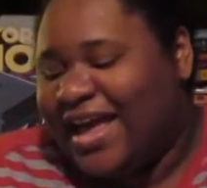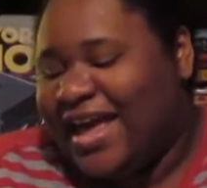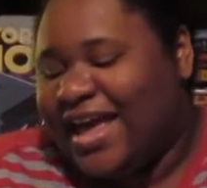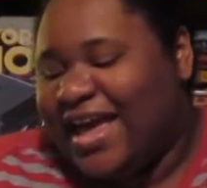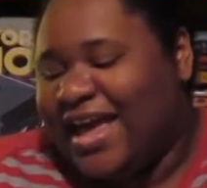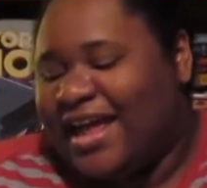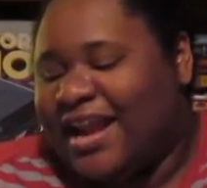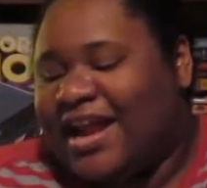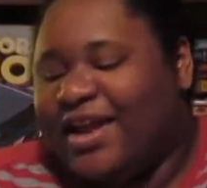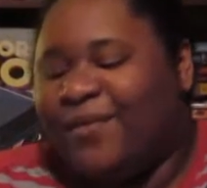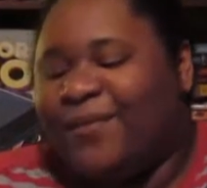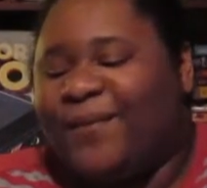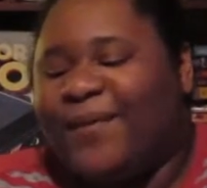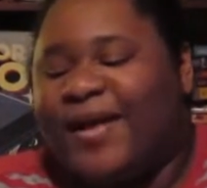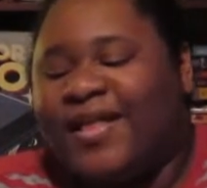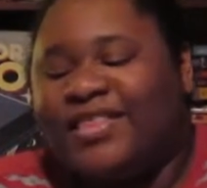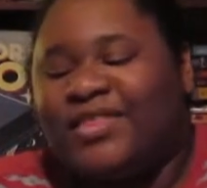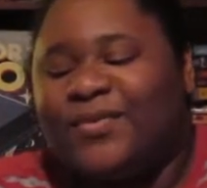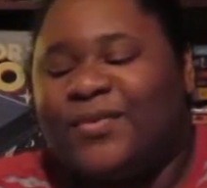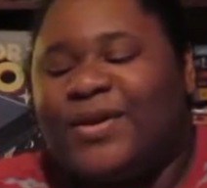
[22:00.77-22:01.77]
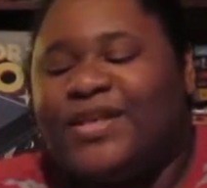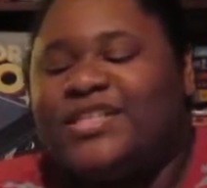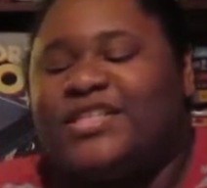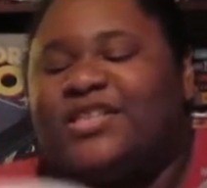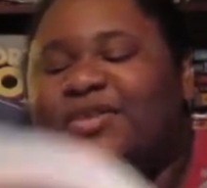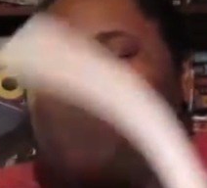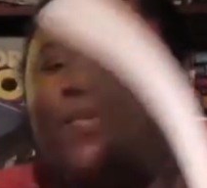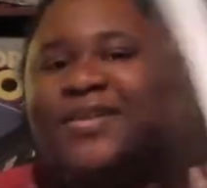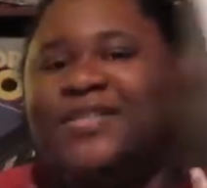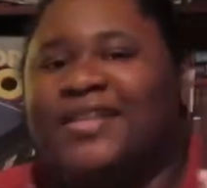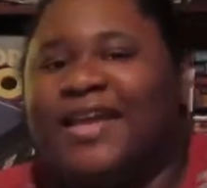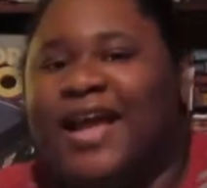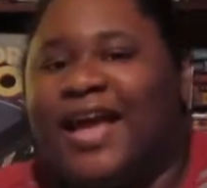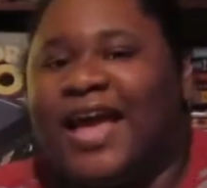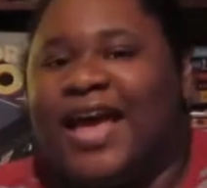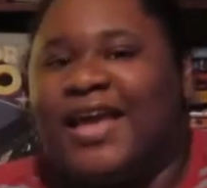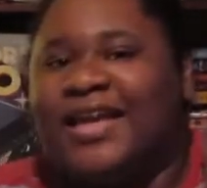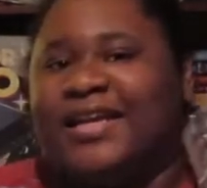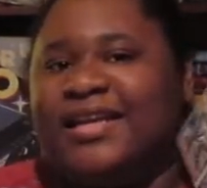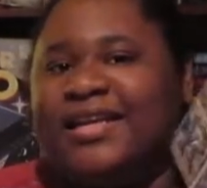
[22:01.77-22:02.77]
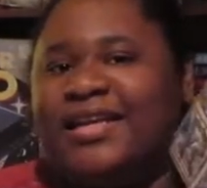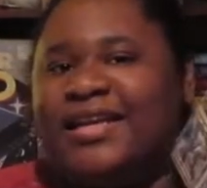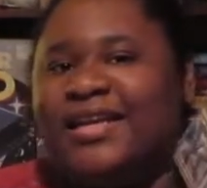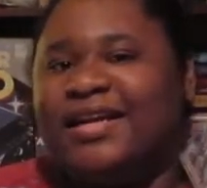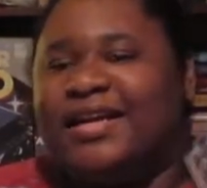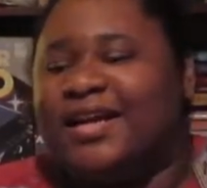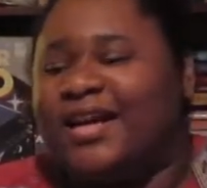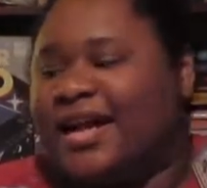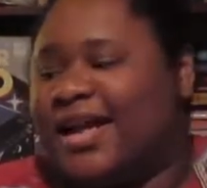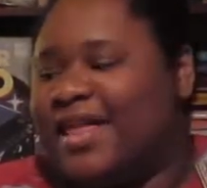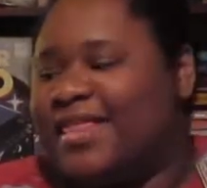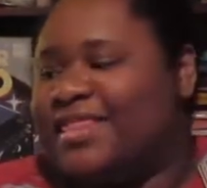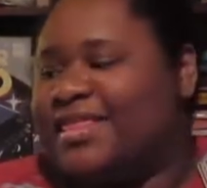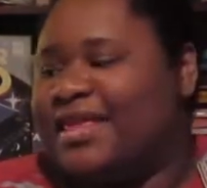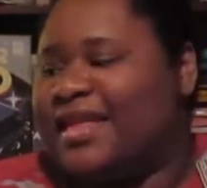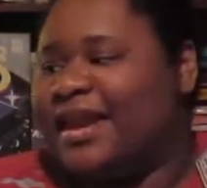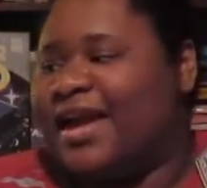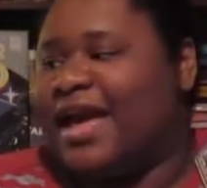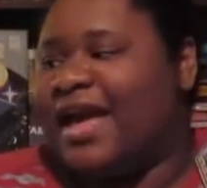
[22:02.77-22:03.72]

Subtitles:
And I read the rest of the ones that I had in here, and then I